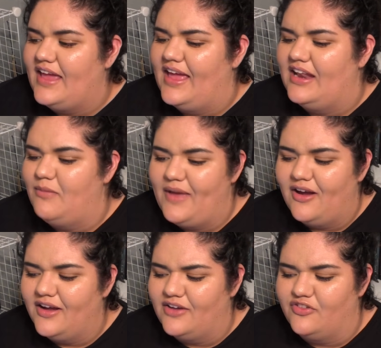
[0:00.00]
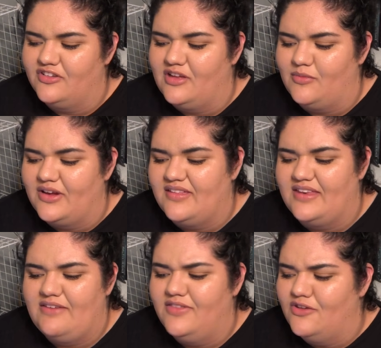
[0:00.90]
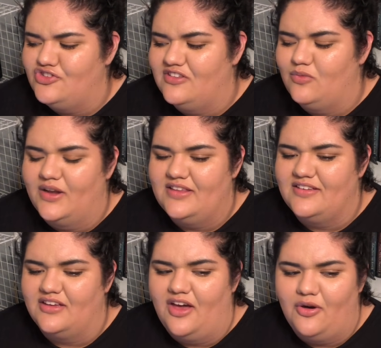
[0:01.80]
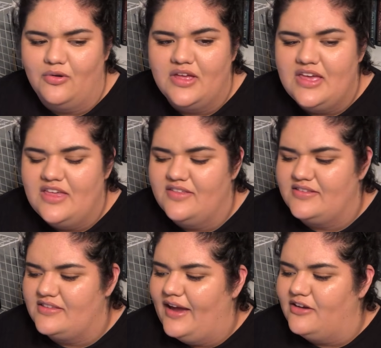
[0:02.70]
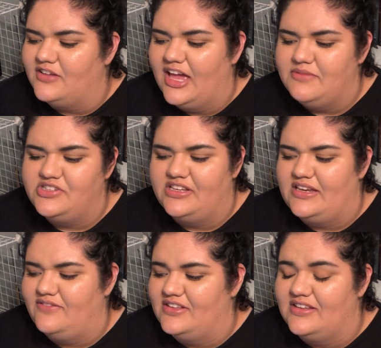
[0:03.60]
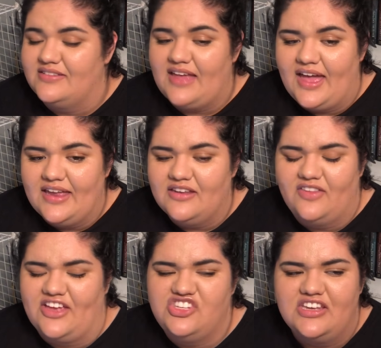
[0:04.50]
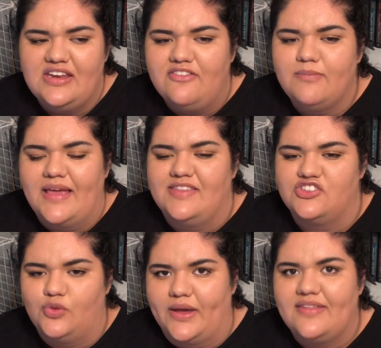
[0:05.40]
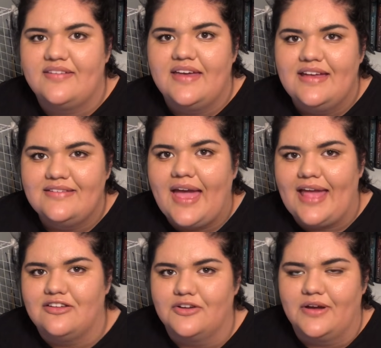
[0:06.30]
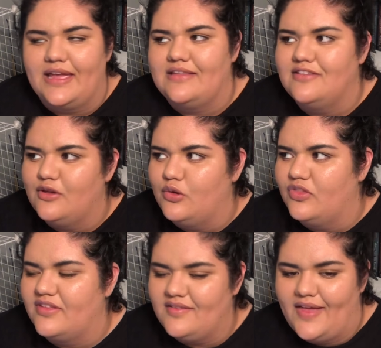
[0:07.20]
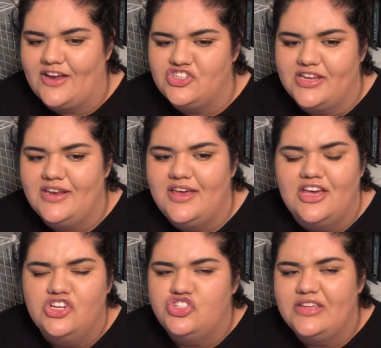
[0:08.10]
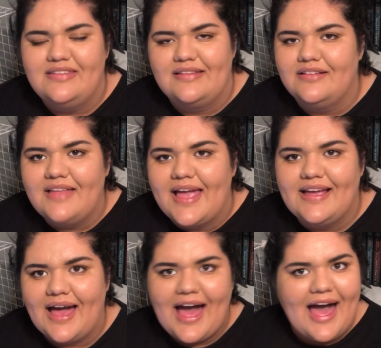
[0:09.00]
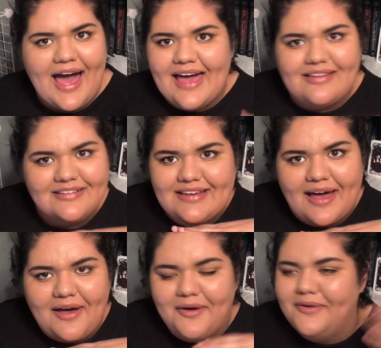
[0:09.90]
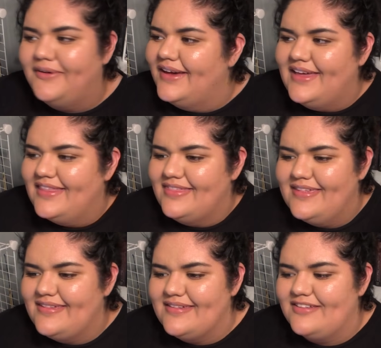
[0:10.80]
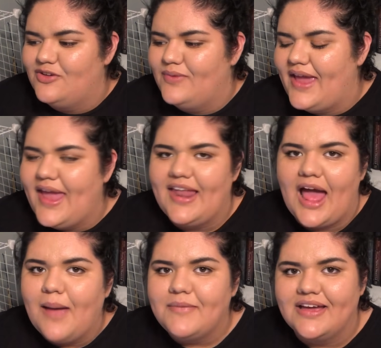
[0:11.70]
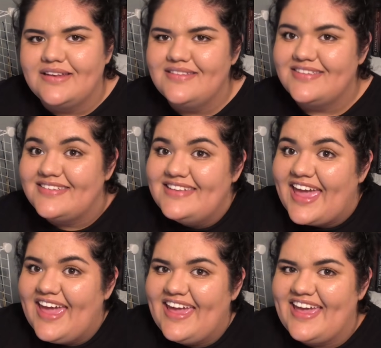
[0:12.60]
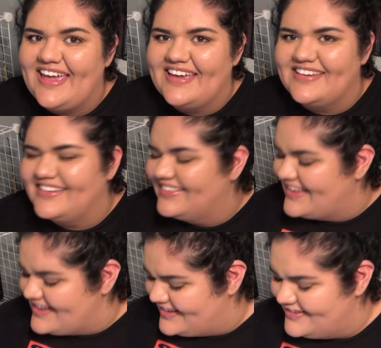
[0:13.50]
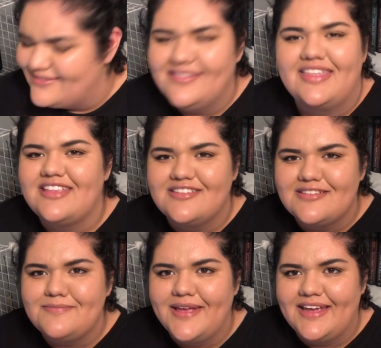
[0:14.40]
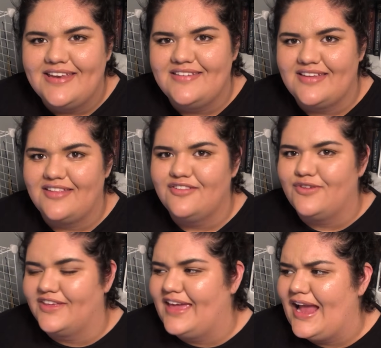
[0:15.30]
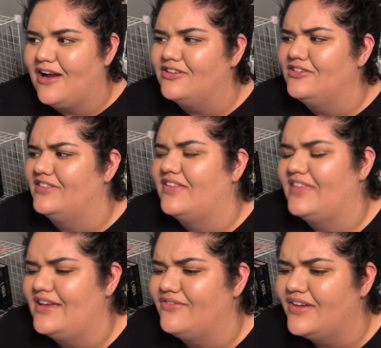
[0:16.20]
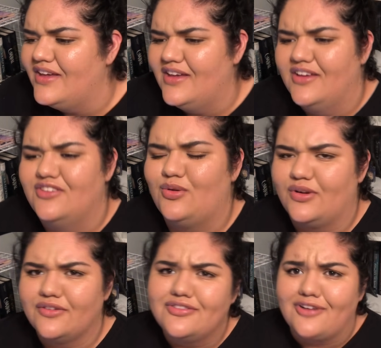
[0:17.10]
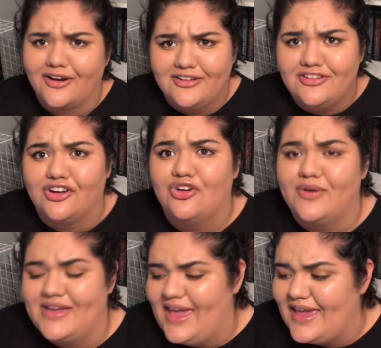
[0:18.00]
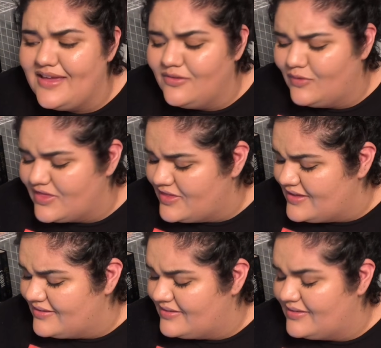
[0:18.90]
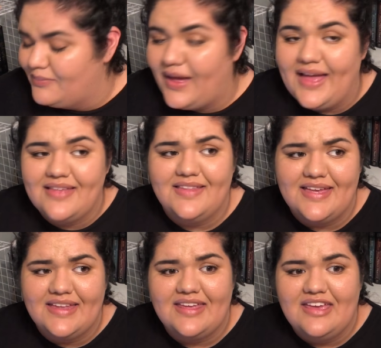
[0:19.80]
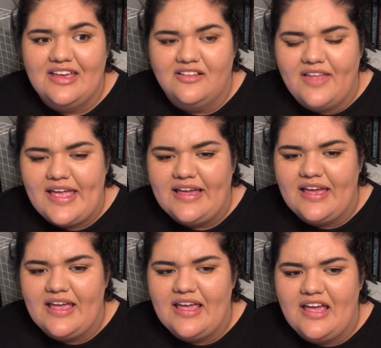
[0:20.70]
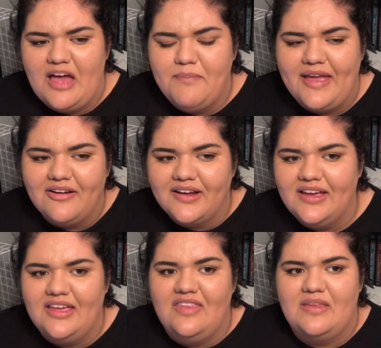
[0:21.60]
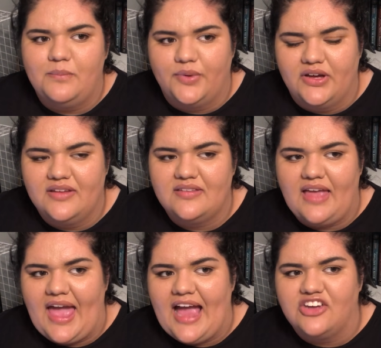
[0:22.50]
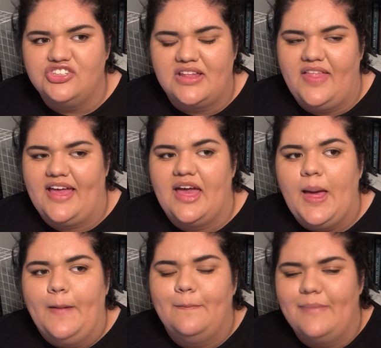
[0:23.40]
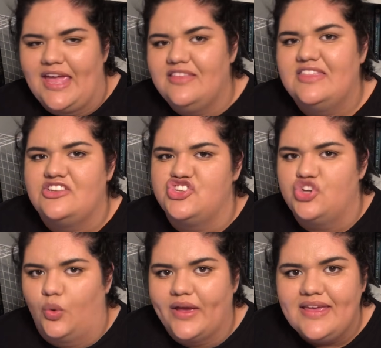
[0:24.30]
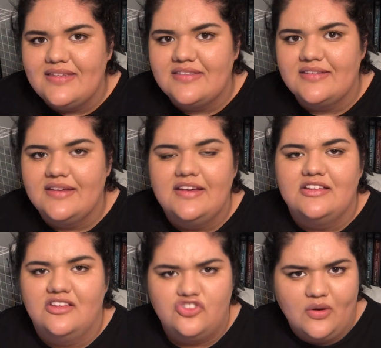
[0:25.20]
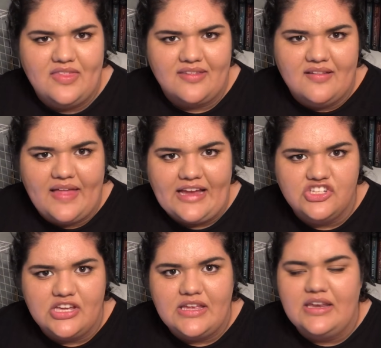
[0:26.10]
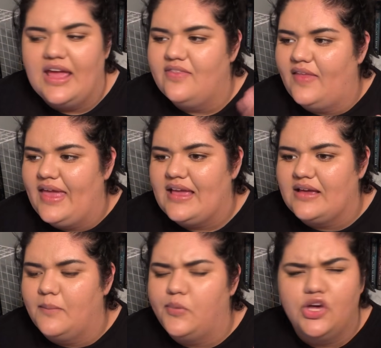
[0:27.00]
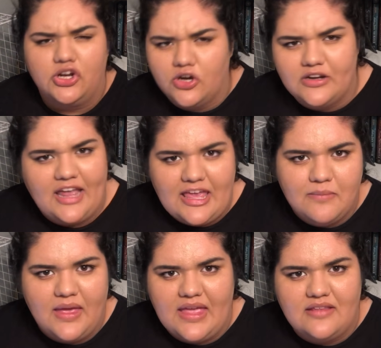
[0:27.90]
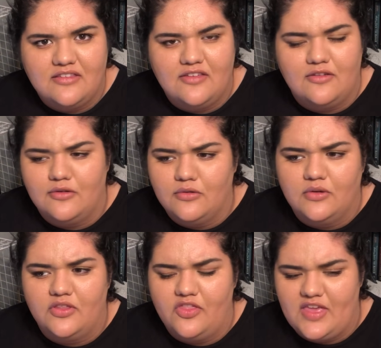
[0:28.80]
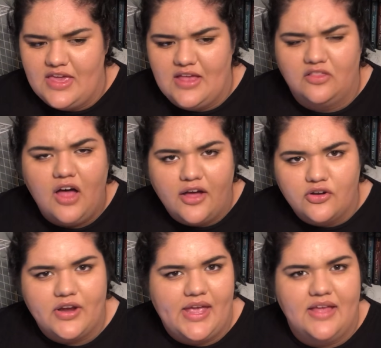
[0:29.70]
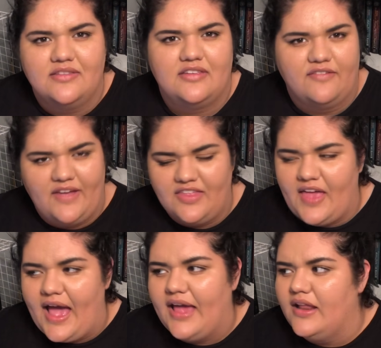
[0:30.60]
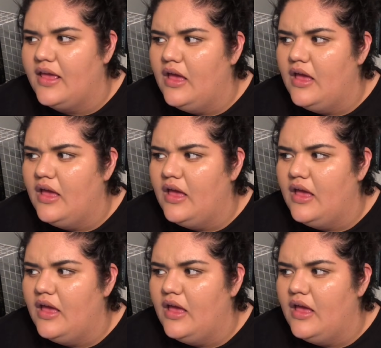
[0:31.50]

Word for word: And America, for some reason, even though she's wanted to go this entire time, she didn't even decide, like, she didn't even make the choice to enter into the selection. She's still like, I'll go. This is great. I'm gonna stay. Like, that doesn't make any sense for the character that they've sort of started to create with this pilot like America in the books actually like made the choice to join the selection and like put her name into the lottery and stuff like that.